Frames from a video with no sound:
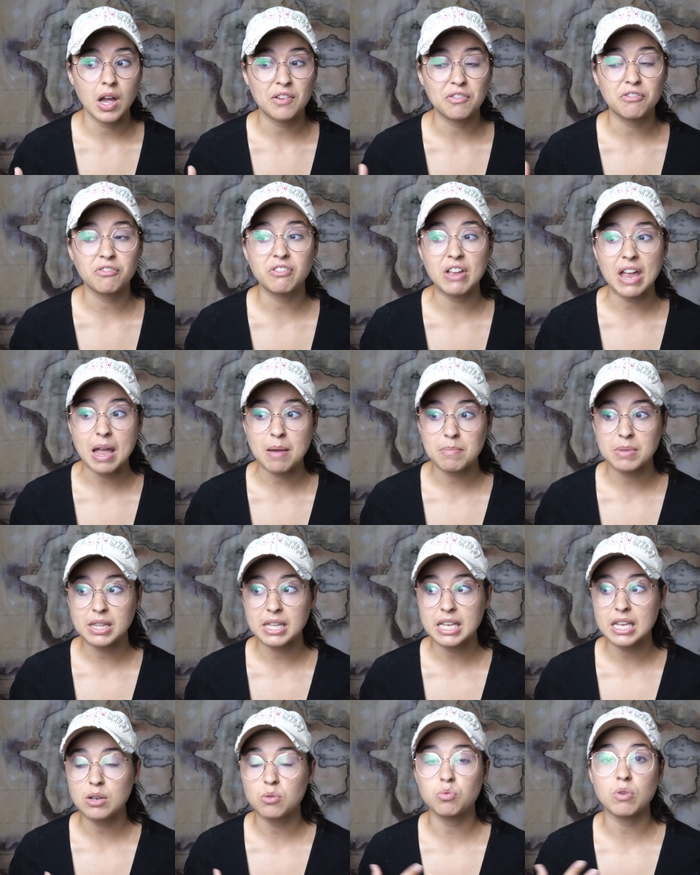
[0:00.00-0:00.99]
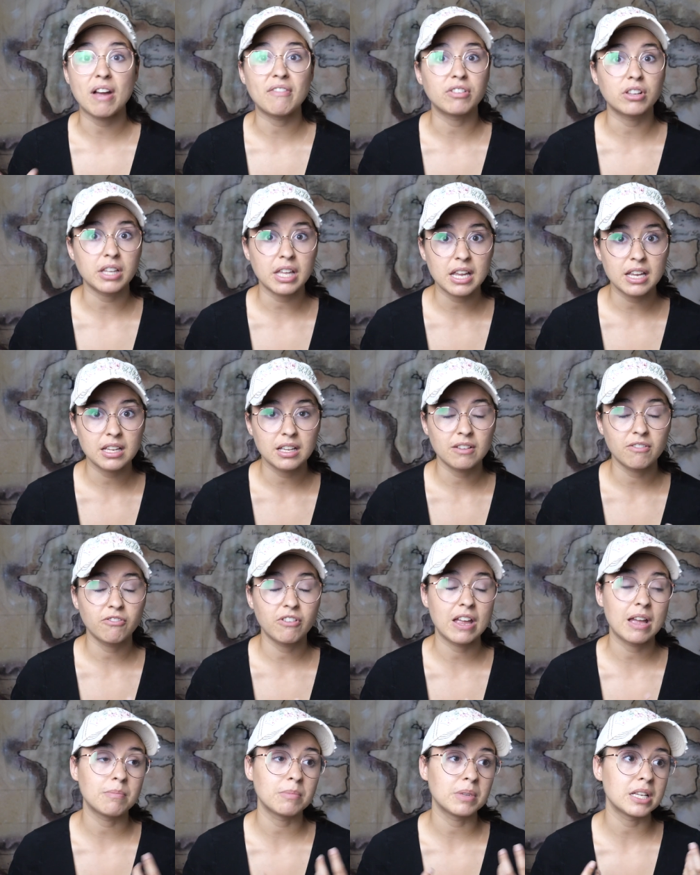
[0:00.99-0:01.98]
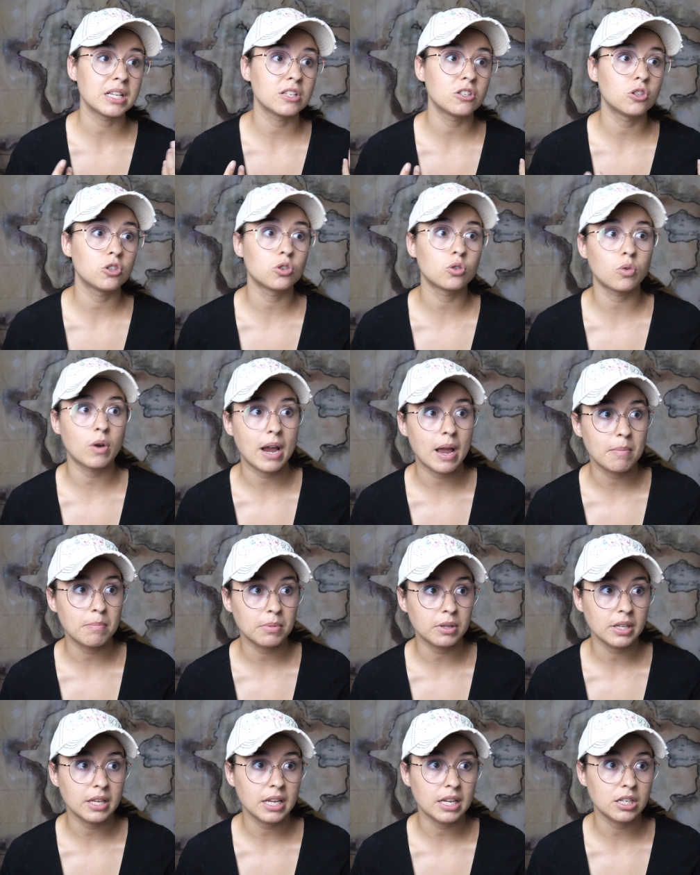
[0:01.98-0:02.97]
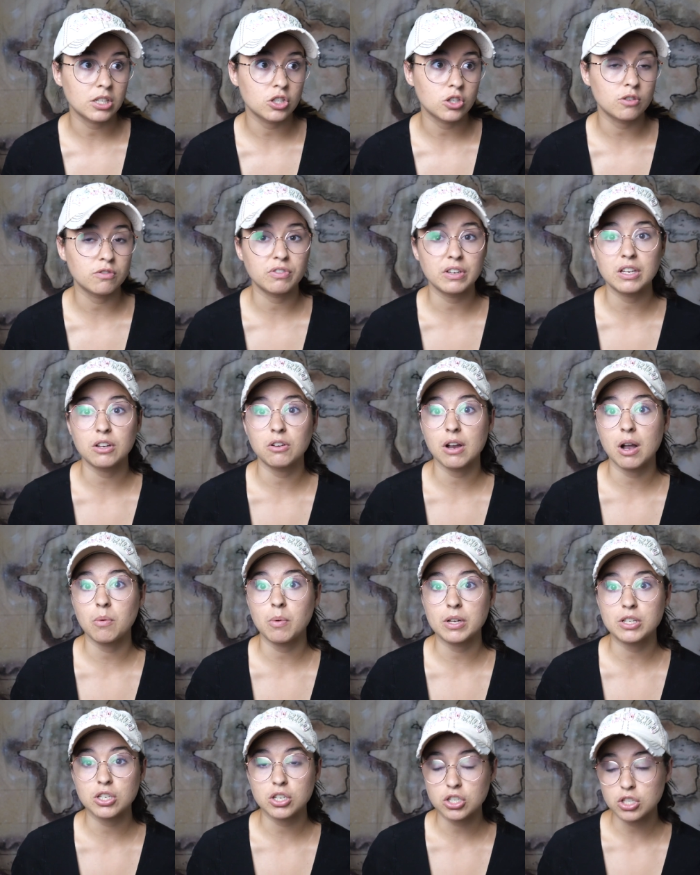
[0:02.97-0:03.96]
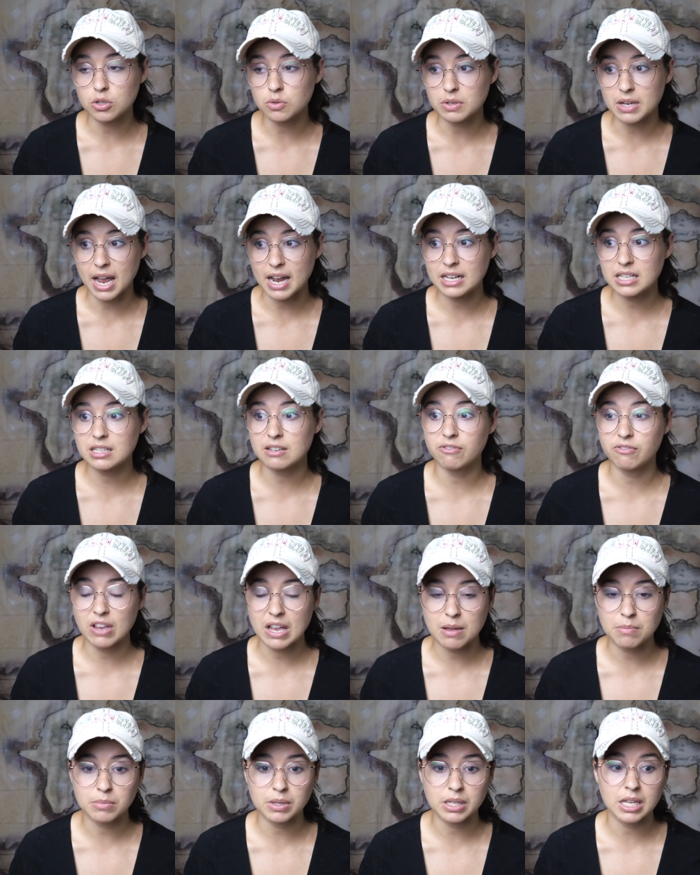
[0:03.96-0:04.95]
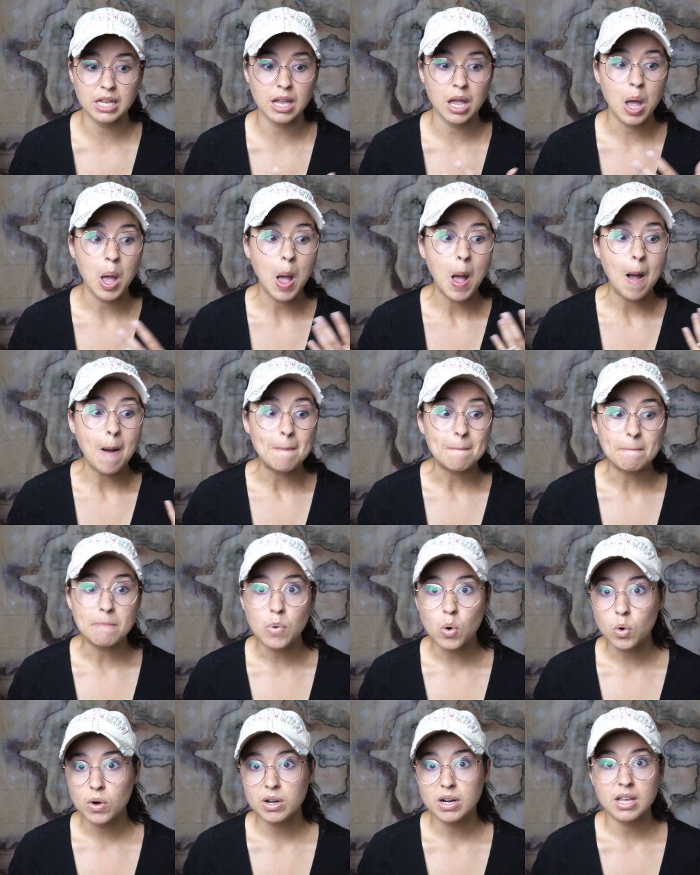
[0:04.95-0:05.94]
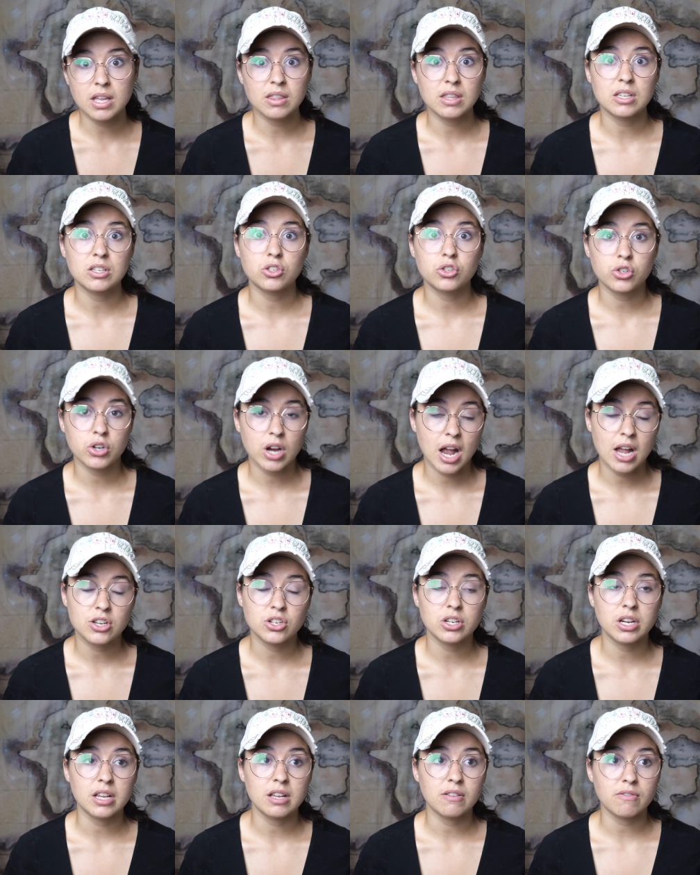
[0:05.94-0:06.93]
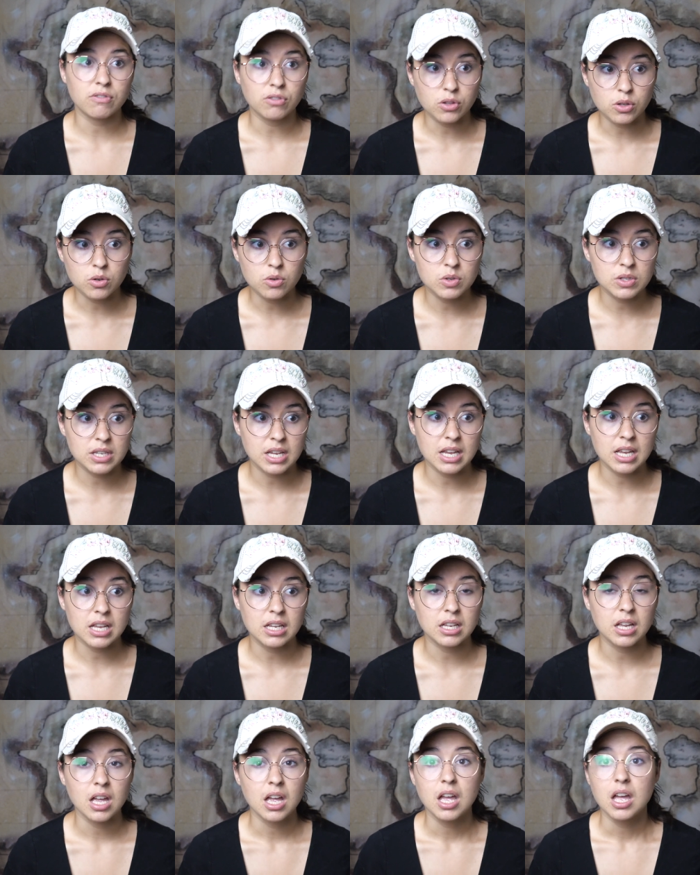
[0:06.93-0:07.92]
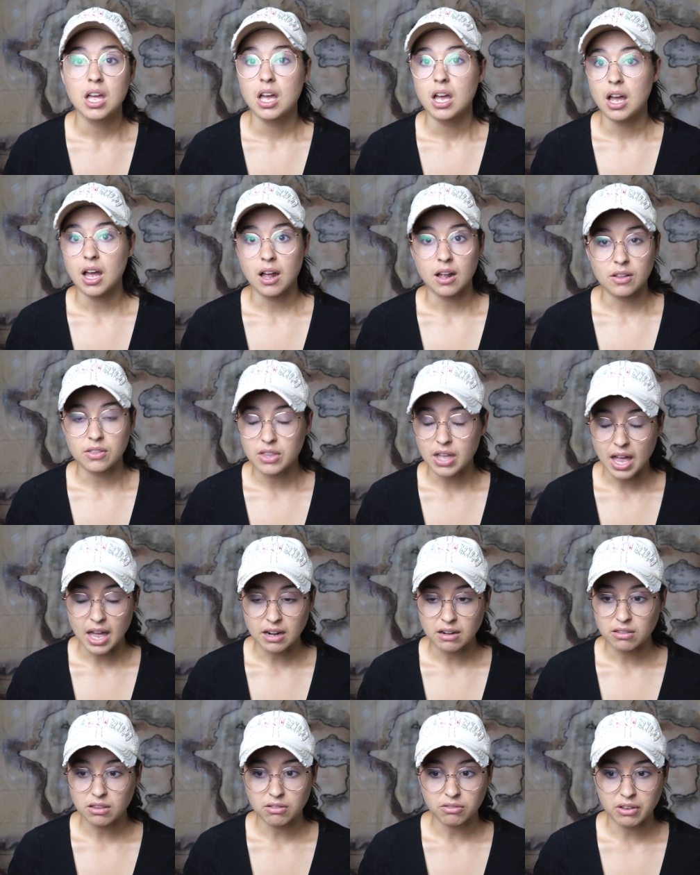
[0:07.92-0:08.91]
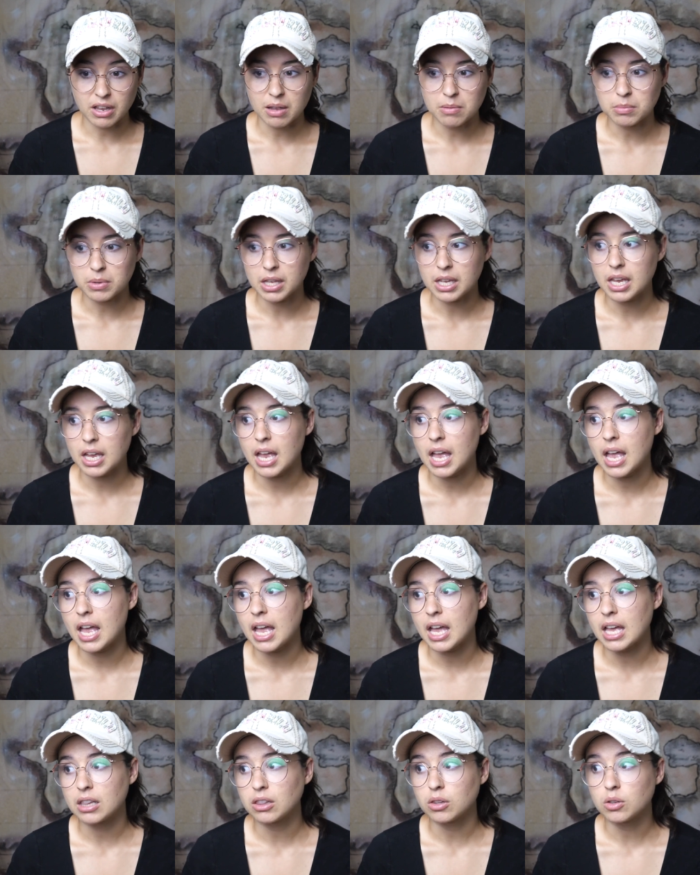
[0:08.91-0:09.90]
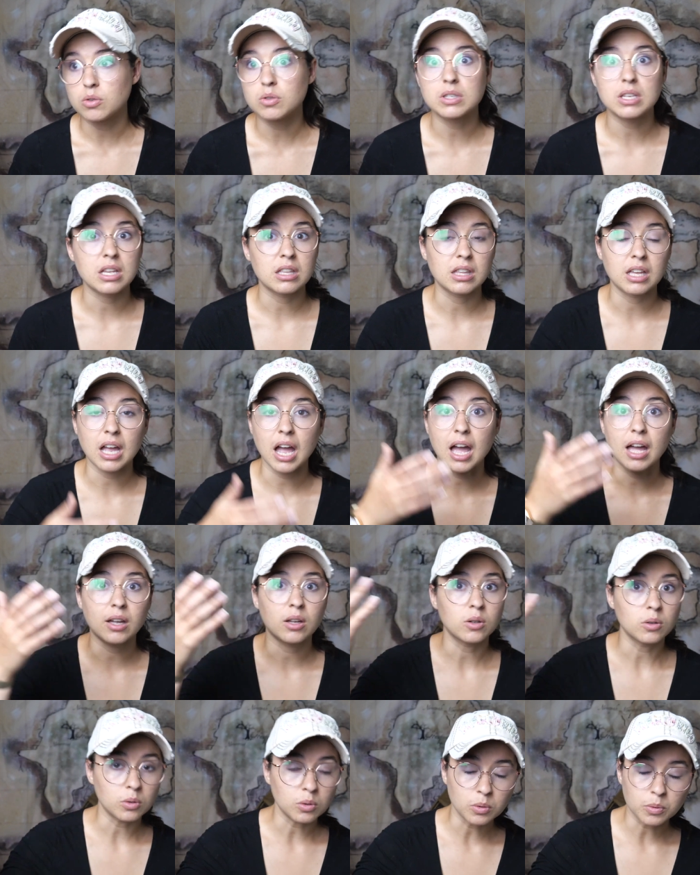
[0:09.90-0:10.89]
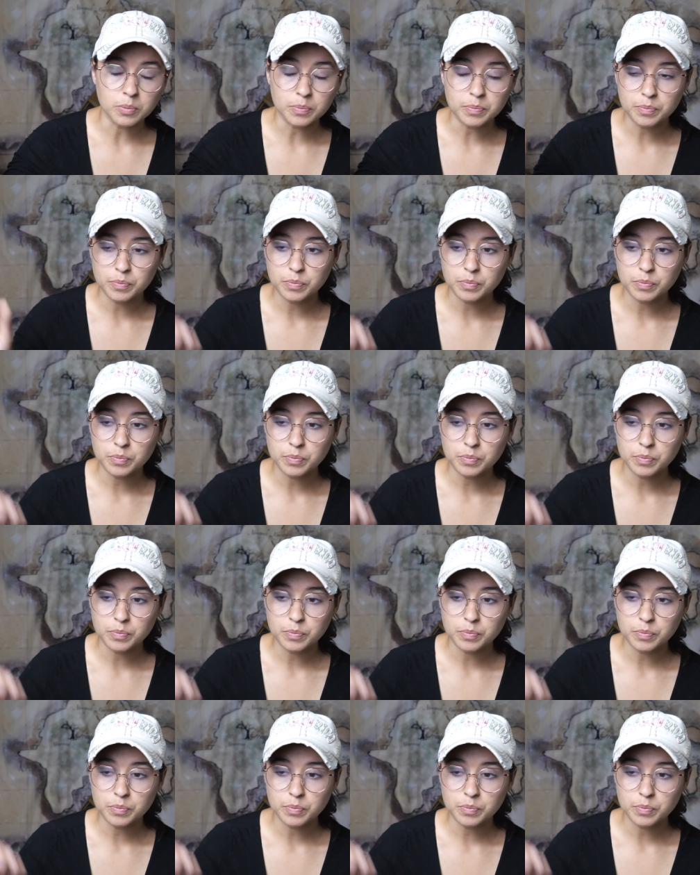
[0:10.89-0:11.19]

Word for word: family reveling, family scrambling to figure out what to do next, family mourning this tragedy of losing uh, the head of the family and losing the guy who